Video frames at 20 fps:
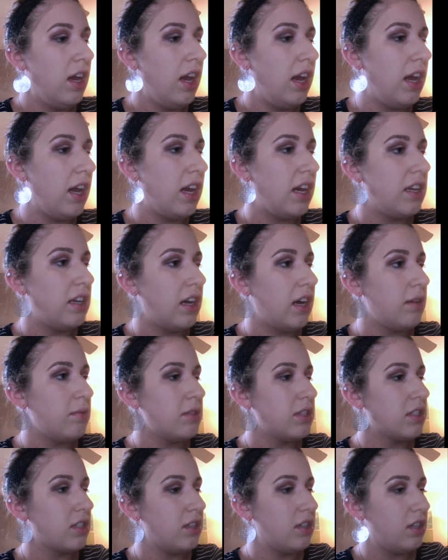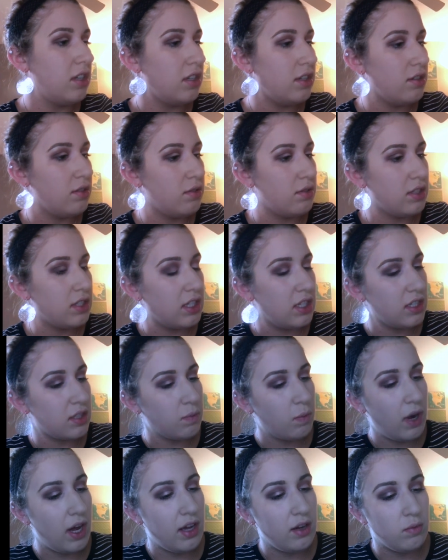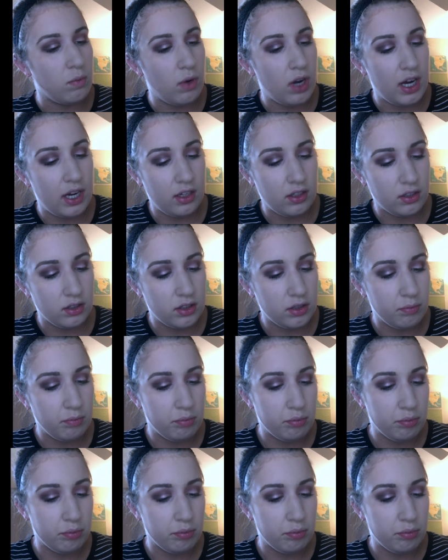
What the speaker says: And I'm just gonna use this Wet n Wild